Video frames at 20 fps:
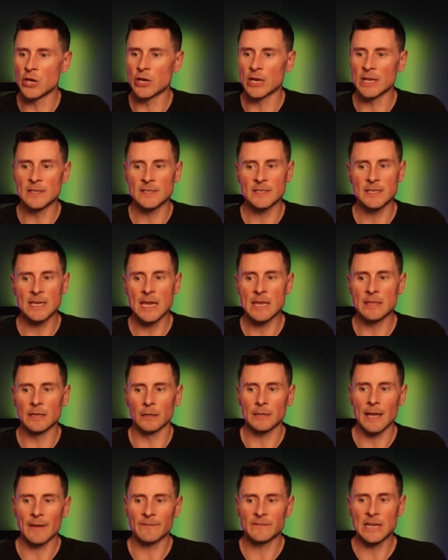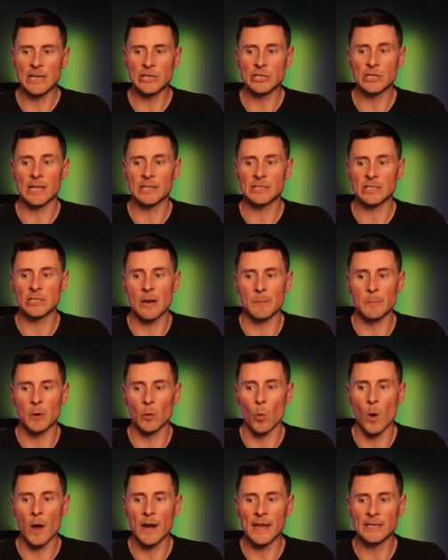So you can see the left engine, that's a
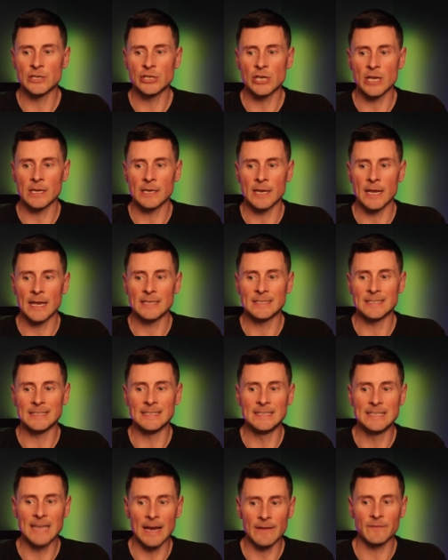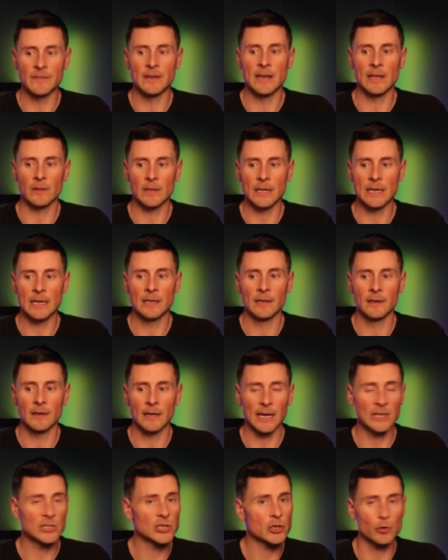number one engine, is definitely
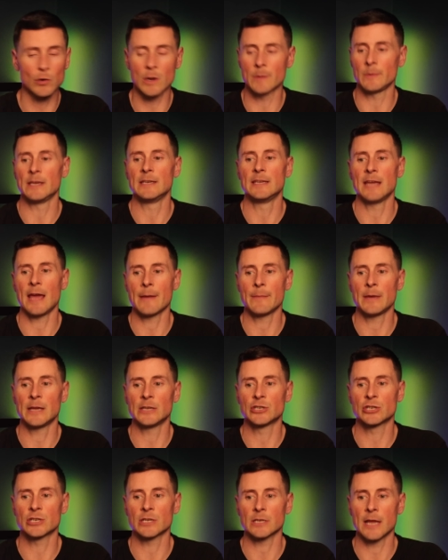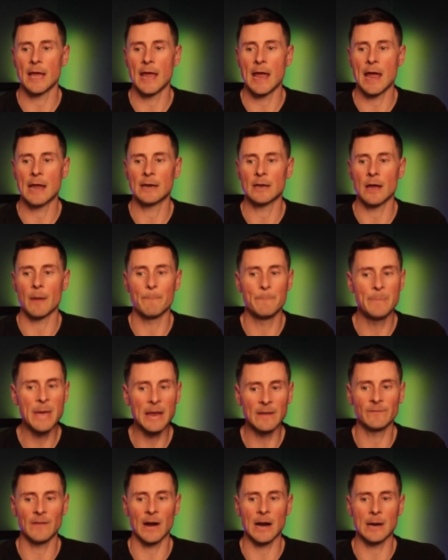extremely damaged and a
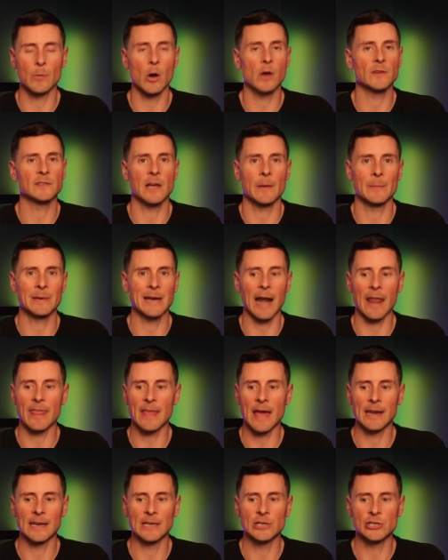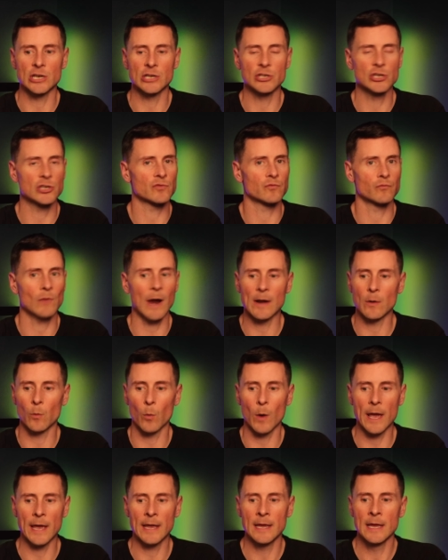big fireball is coming out of that engine just right
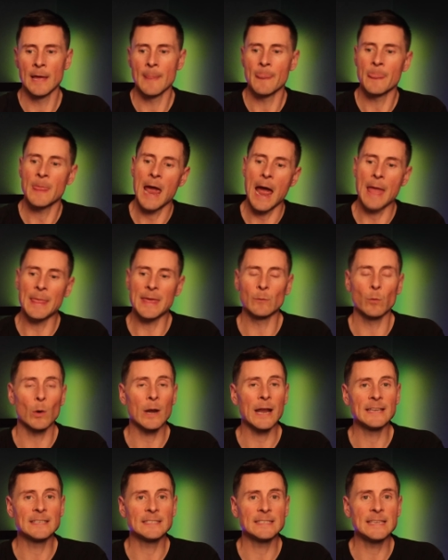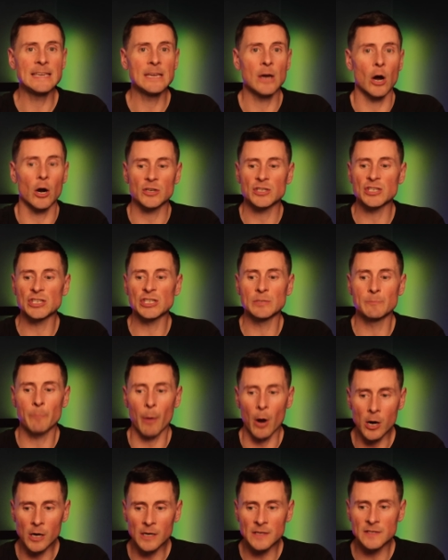away. And then what I see are
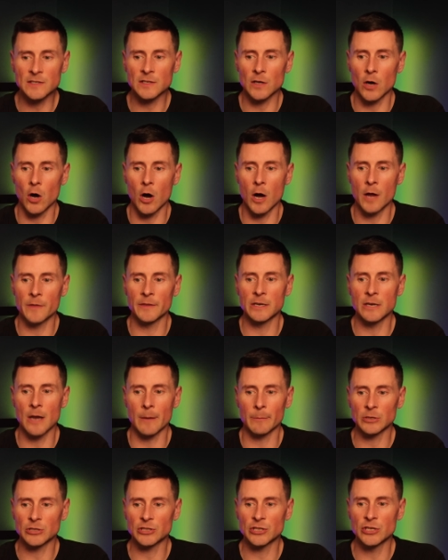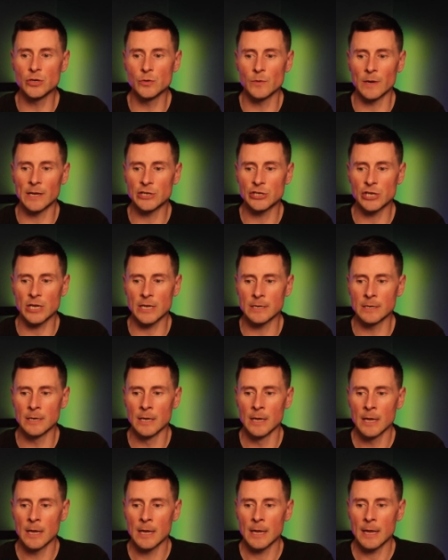sparks on the number two
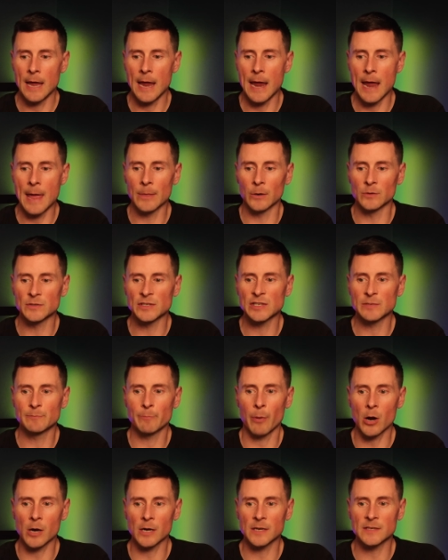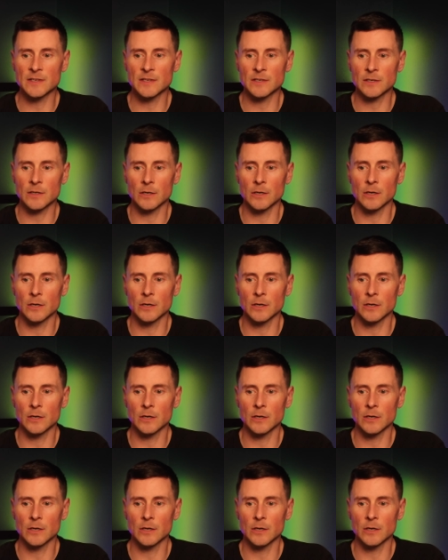engine and those sparks